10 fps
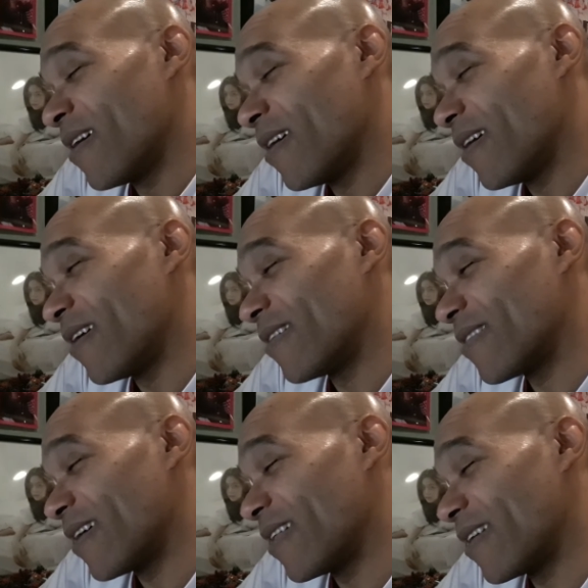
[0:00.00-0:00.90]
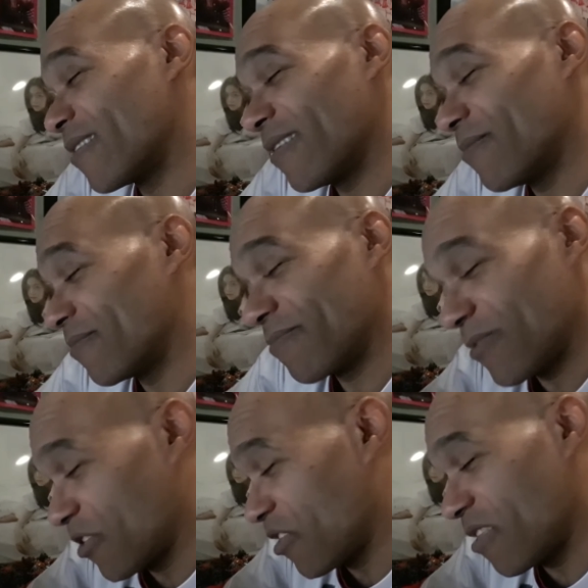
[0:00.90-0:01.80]
and then
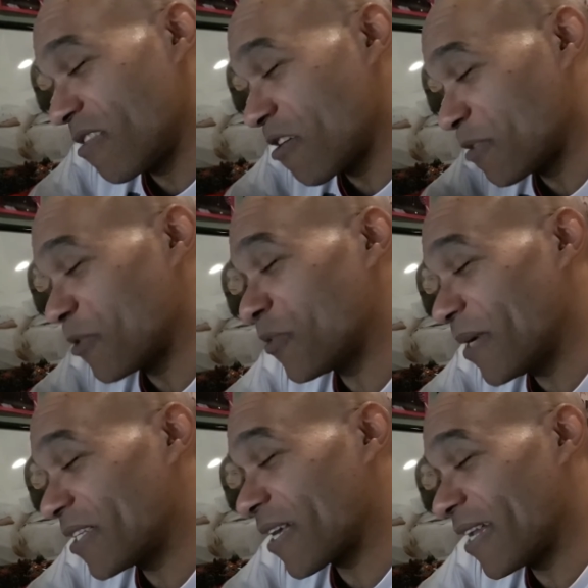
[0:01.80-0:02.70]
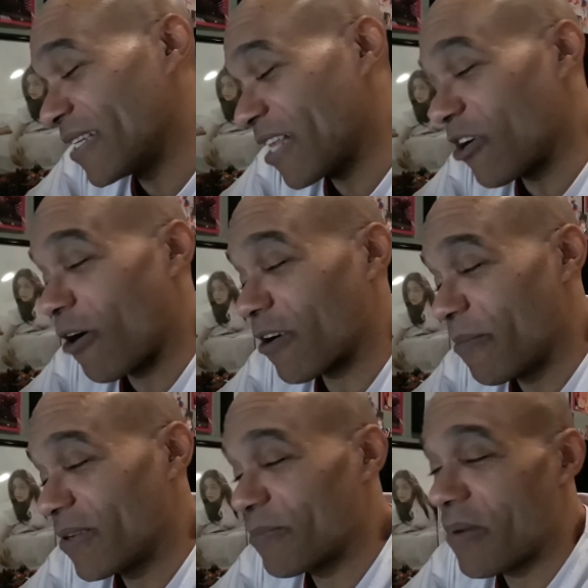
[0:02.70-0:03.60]
there's been so many studies that
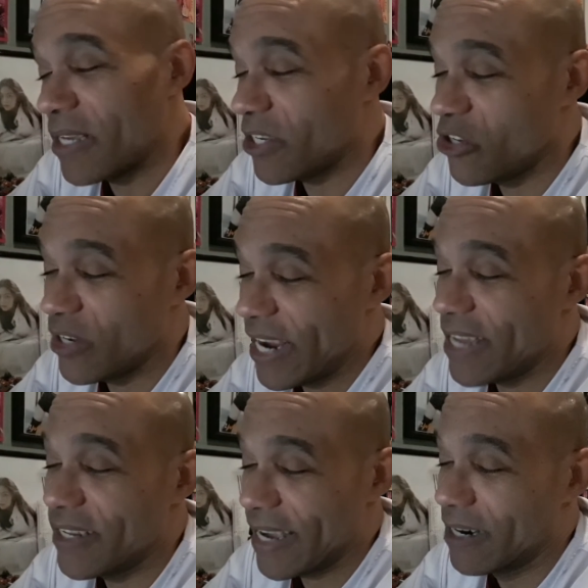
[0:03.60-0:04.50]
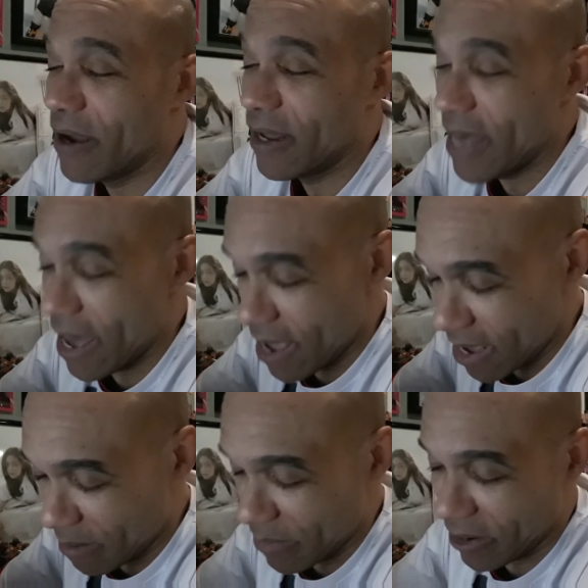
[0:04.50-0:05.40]
aren't basically you can't look at
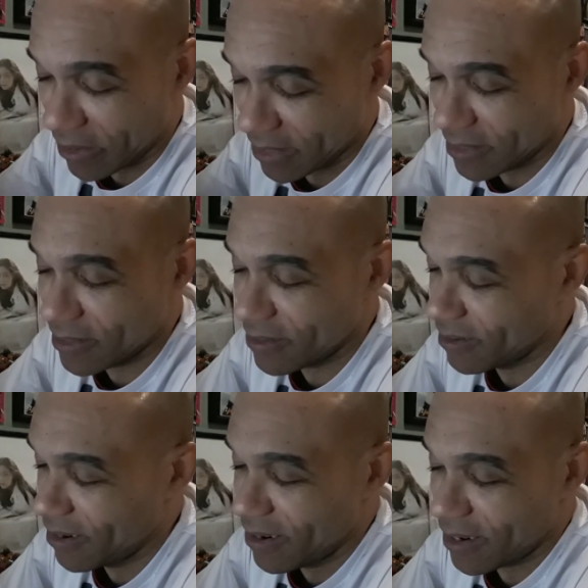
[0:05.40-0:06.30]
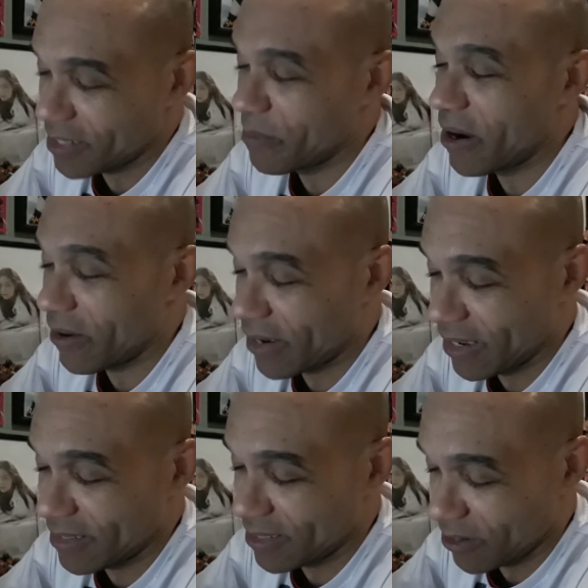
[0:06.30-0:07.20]
Americans because
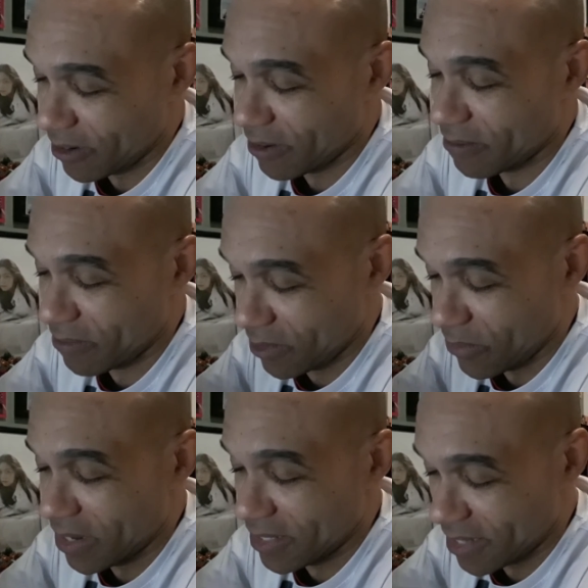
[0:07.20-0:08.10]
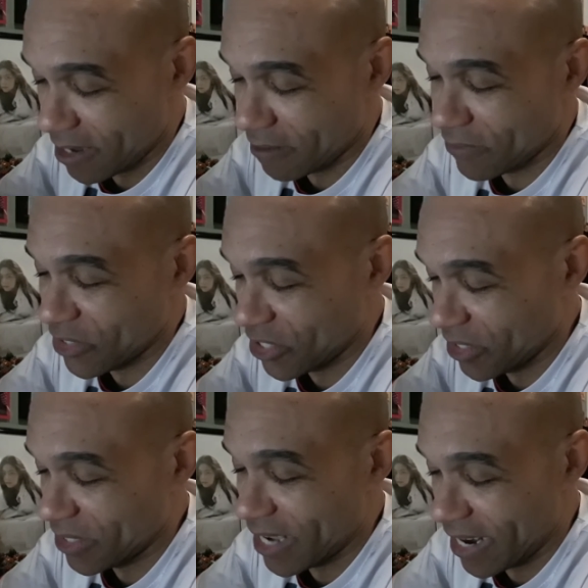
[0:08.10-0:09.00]
Americans are the ones that are
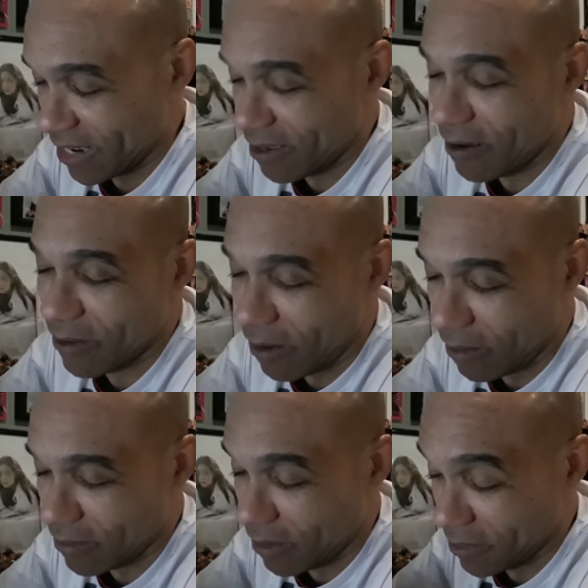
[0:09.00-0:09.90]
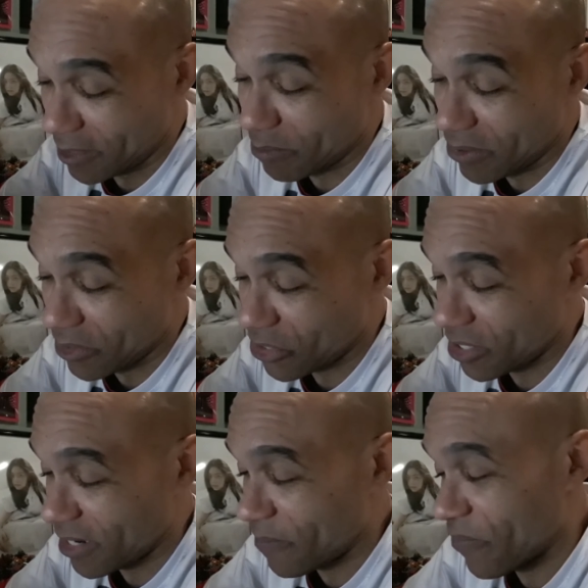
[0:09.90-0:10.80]
facilitating all this bullshit.